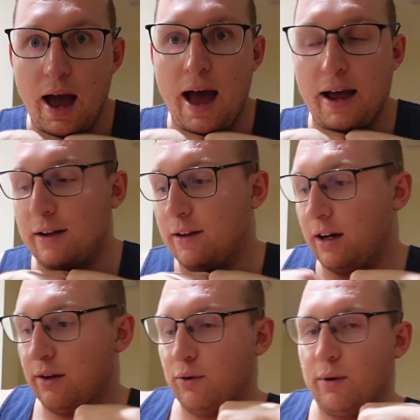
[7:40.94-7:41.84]
and they
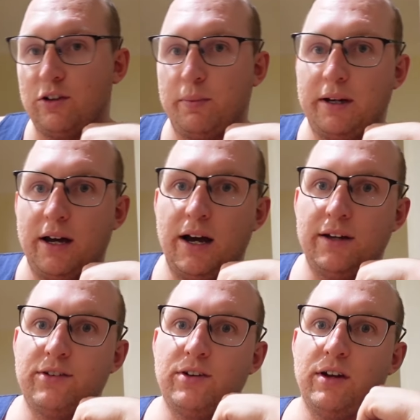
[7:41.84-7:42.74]
give you recipe
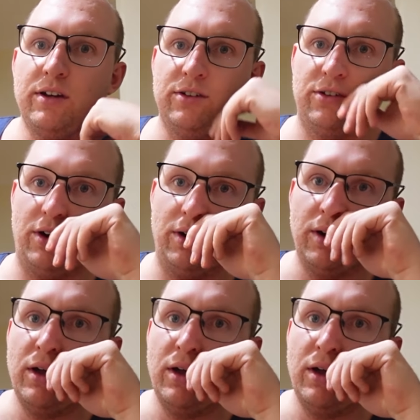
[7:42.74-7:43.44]
cards. So,